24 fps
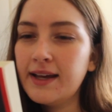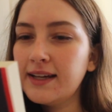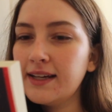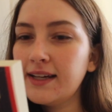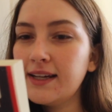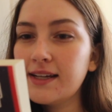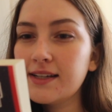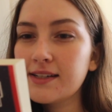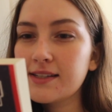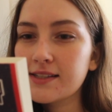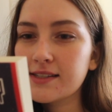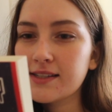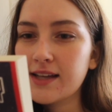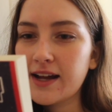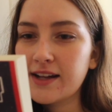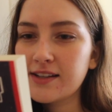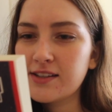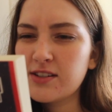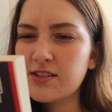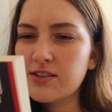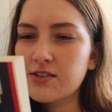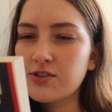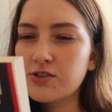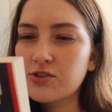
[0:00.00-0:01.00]
Ian
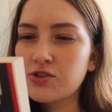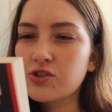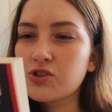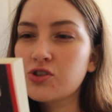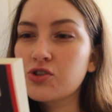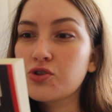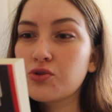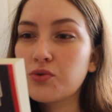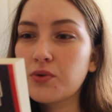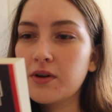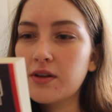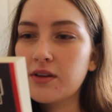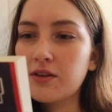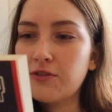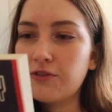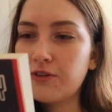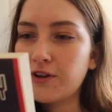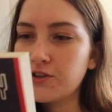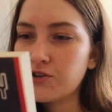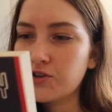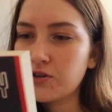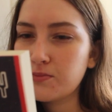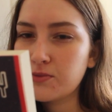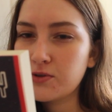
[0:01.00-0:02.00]
decides to destroy the
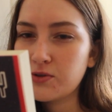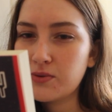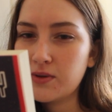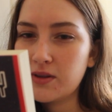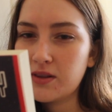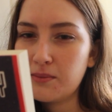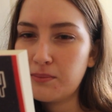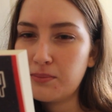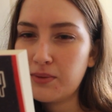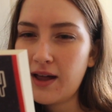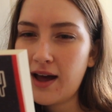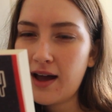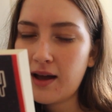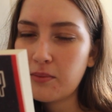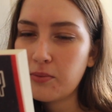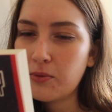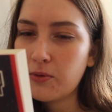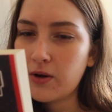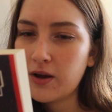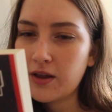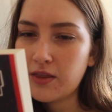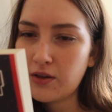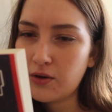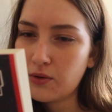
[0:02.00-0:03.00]
friendship between the black
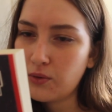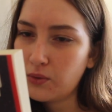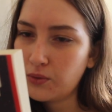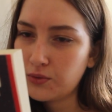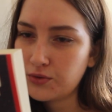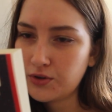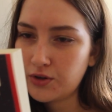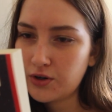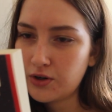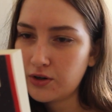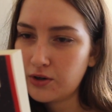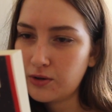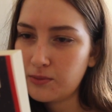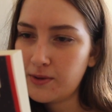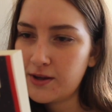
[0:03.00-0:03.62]
boy and the golden girl.